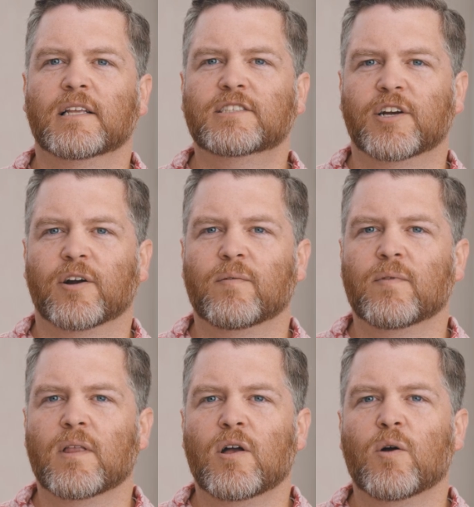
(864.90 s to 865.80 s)
This year,
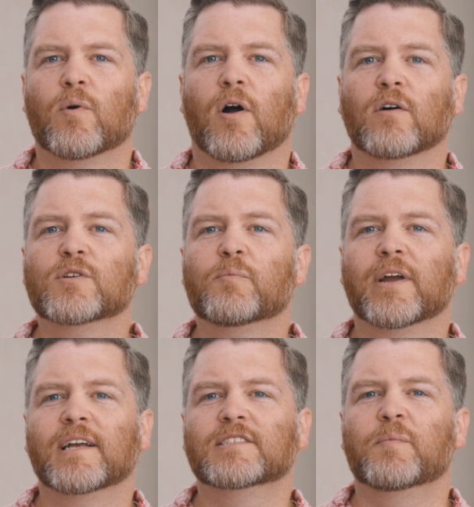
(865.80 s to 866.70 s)
we're also
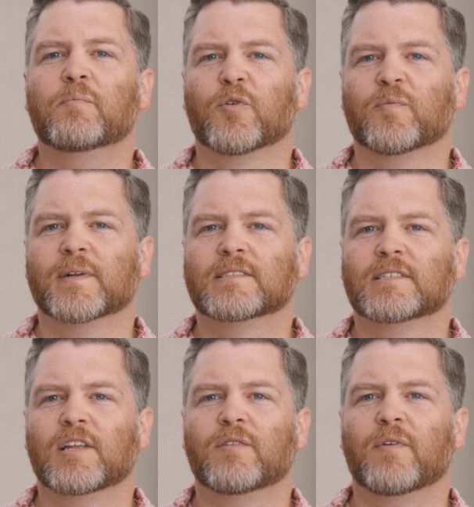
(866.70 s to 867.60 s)
bringing some improvements
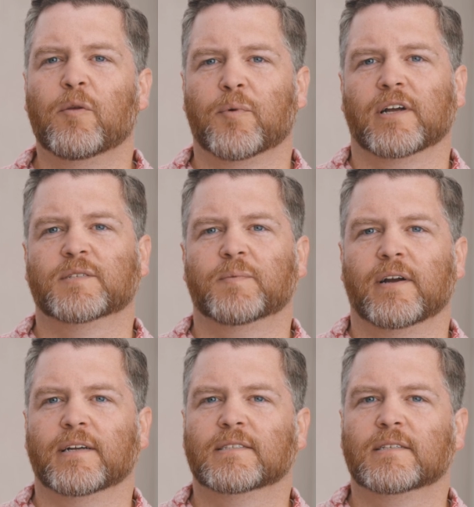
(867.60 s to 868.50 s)
to the developer
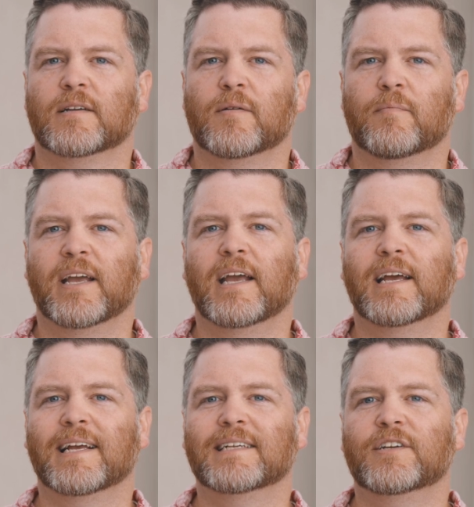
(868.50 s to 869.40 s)
experience, making
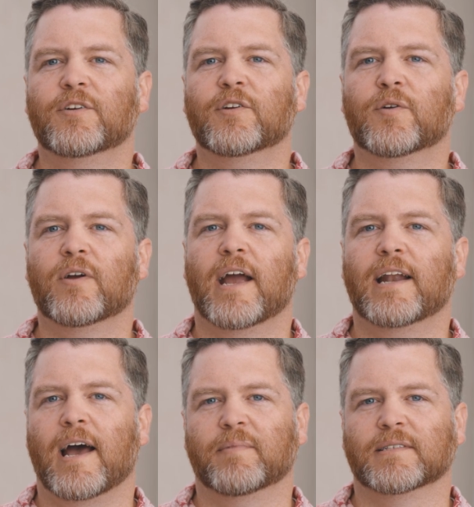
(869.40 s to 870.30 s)
it easier to
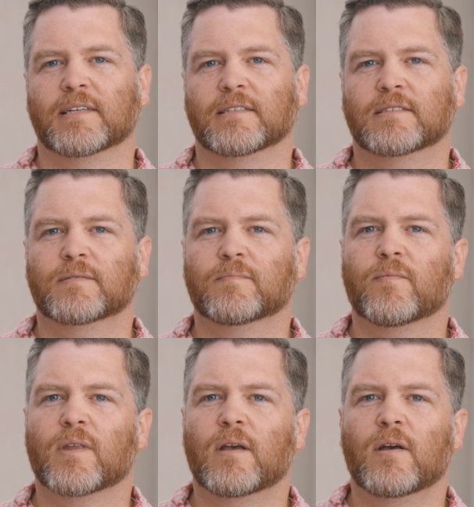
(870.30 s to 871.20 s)
create app intents.
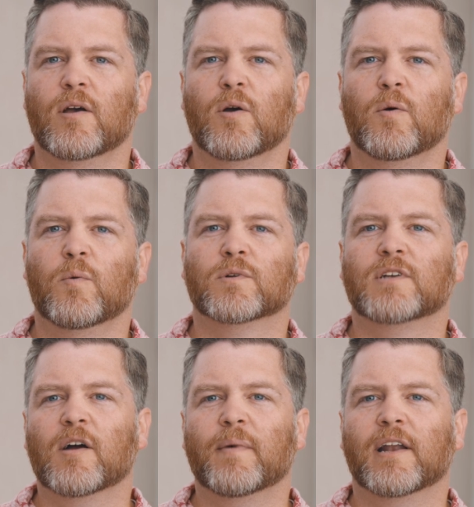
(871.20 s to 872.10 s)
We'll
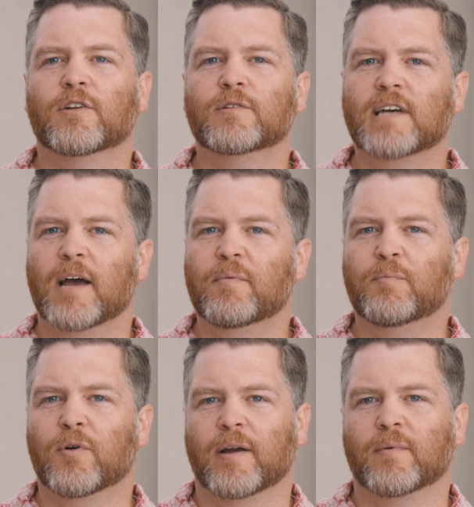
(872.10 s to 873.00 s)
talk about a new type
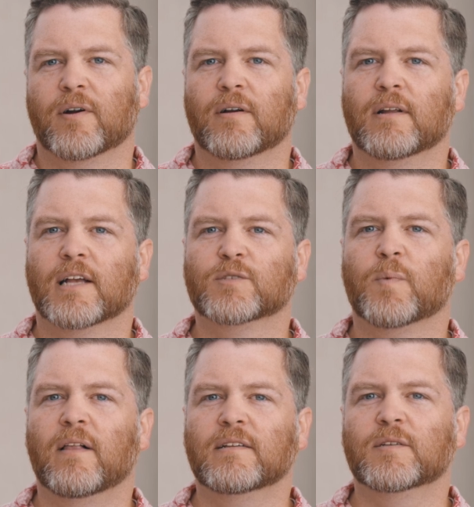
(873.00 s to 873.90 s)
of parameter, as
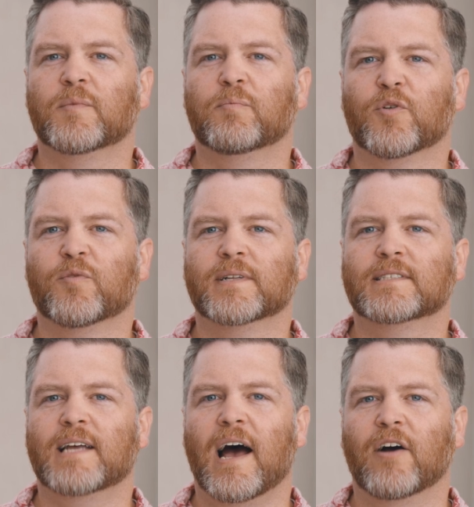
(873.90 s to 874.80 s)
well as some
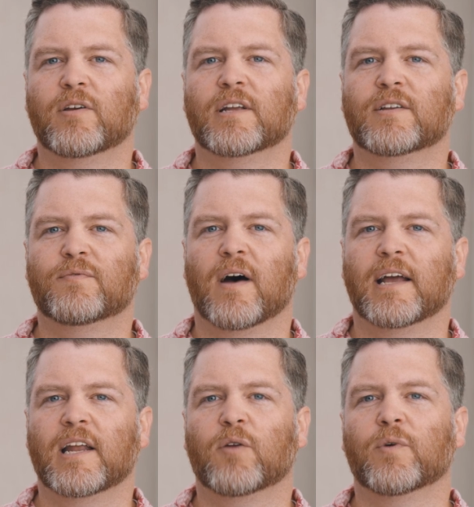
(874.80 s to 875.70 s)
improvements to how you can
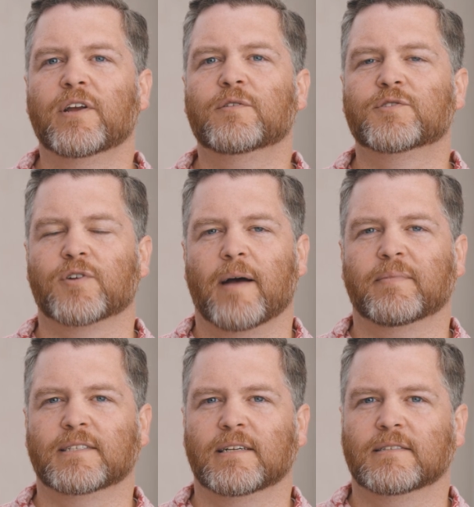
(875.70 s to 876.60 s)
define and reuse your
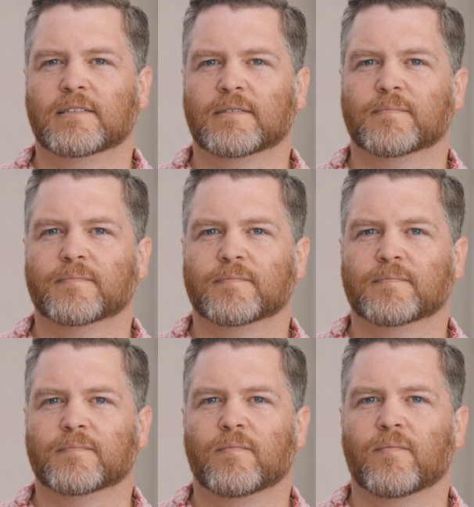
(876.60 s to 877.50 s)
app intents.
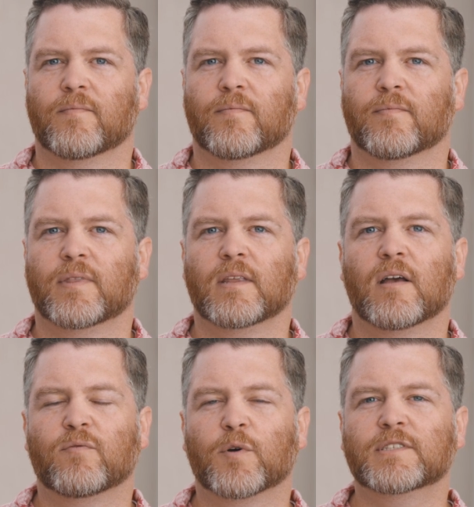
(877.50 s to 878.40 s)

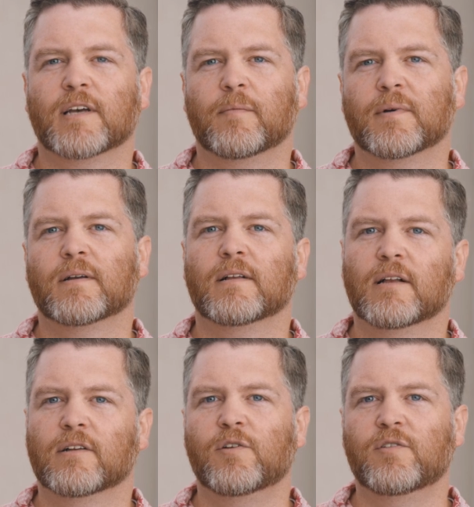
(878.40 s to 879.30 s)
First up,
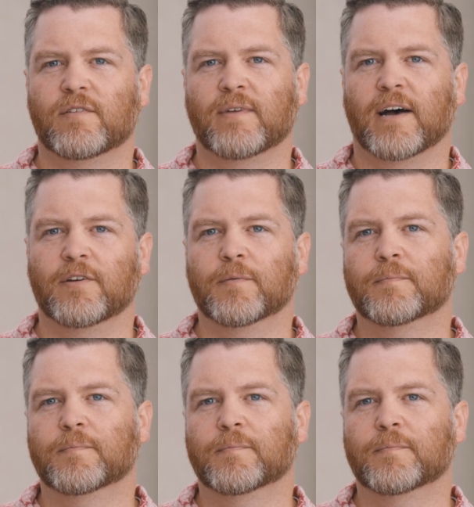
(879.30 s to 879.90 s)
Union Value.